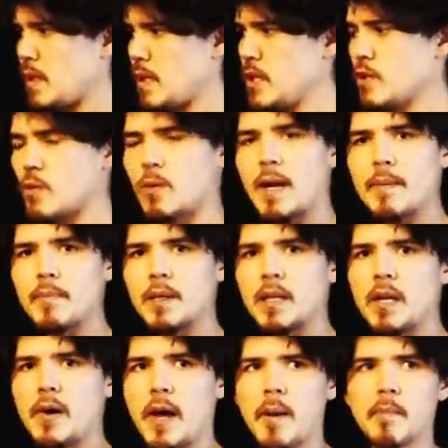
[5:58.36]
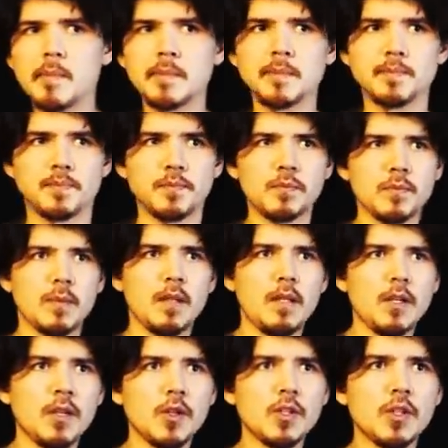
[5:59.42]
is right below it.
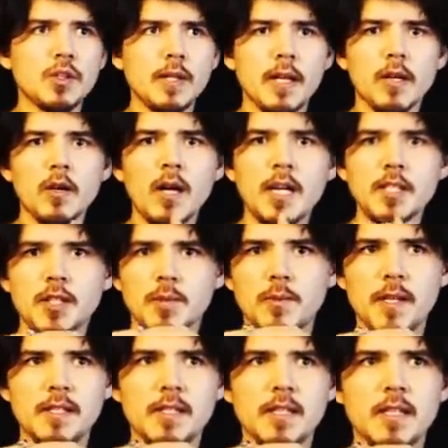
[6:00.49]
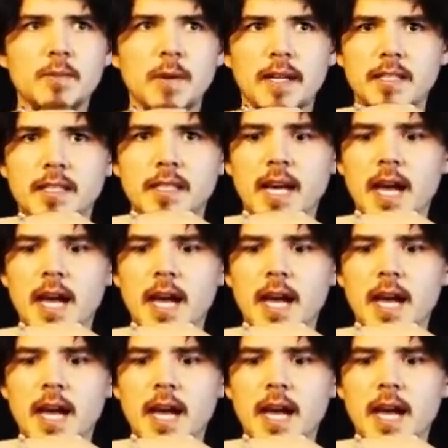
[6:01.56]
Goes straight across your wrist this way. See